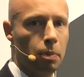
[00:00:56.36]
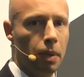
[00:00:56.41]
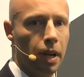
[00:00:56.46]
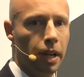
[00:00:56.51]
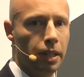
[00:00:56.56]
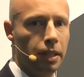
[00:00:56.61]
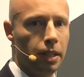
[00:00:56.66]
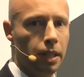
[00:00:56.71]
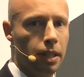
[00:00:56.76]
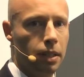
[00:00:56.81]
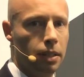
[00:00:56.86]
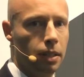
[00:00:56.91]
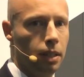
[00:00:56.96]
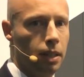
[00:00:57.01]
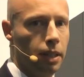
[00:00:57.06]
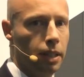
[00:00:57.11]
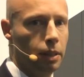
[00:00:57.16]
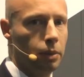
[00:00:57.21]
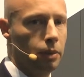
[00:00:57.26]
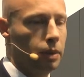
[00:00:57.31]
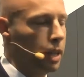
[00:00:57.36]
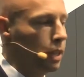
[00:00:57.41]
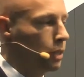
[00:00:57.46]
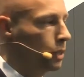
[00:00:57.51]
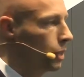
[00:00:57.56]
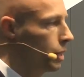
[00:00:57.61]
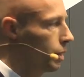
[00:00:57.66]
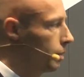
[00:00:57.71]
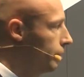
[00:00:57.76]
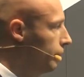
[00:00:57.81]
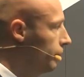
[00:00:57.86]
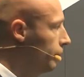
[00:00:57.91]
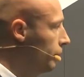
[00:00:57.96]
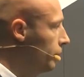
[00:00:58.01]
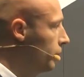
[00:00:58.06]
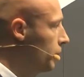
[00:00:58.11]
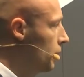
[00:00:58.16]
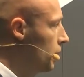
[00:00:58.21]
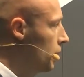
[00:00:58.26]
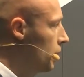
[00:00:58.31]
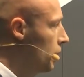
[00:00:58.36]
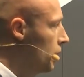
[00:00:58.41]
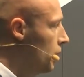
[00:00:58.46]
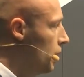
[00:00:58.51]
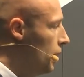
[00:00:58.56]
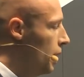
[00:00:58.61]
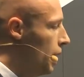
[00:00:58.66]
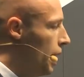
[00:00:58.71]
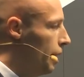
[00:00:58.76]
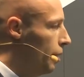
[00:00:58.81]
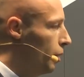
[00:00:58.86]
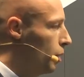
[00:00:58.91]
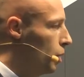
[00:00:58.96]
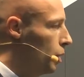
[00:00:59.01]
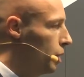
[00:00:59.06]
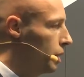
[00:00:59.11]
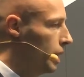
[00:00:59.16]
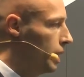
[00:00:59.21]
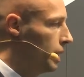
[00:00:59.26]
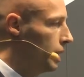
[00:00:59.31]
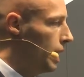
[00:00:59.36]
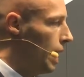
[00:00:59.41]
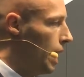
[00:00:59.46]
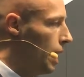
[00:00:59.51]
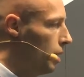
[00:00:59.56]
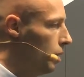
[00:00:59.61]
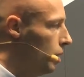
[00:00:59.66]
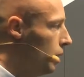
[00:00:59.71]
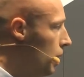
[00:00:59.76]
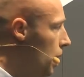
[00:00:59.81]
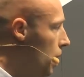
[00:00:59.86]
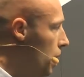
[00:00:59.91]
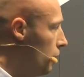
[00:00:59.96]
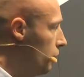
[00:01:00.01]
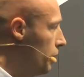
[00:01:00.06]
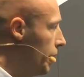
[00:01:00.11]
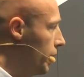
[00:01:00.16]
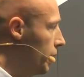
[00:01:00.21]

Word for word: spiked into the liquid nitrogen. And of course, there's now